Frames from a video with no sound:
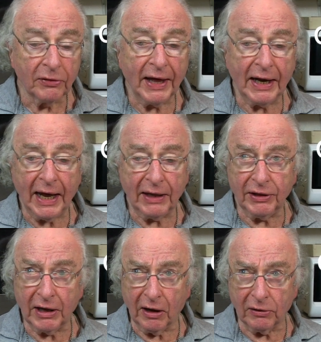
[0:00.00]
then add
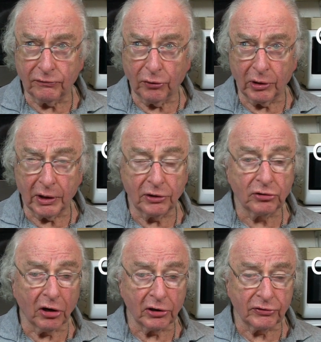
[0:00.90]
the olive oil and
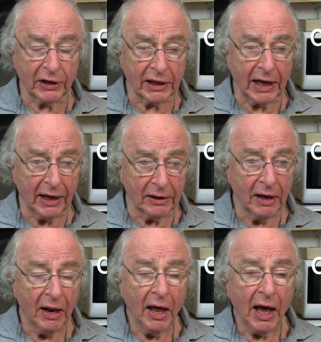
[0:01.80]
toss it again,
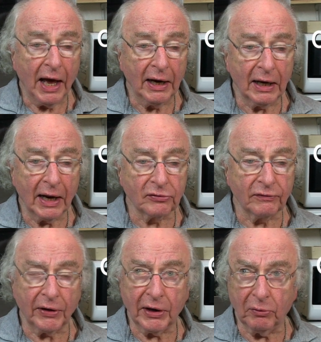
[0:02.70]
and it has a
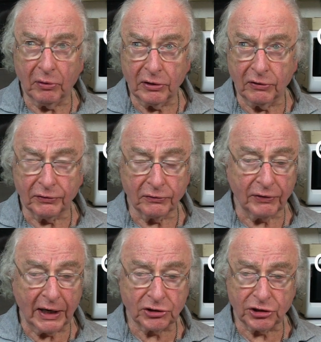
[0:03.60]
very wonderful
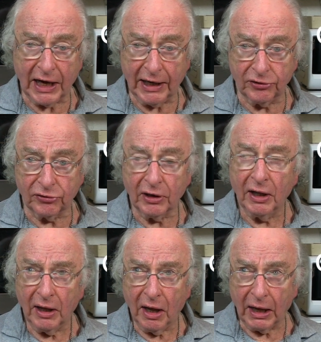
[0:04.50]
fresh taste,
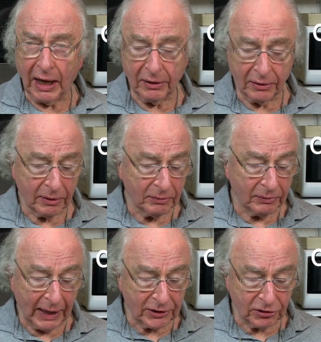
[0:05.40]
and
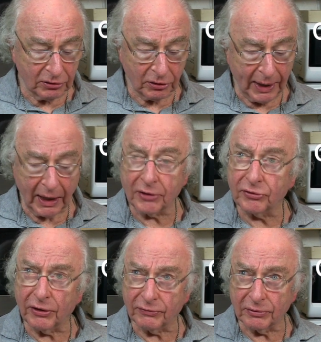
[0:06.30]
that's the way I
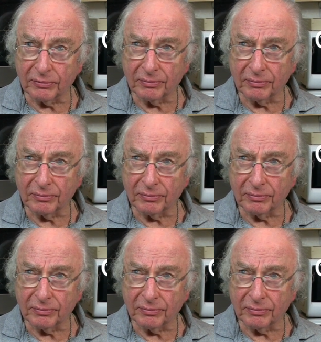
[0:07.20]
serve it.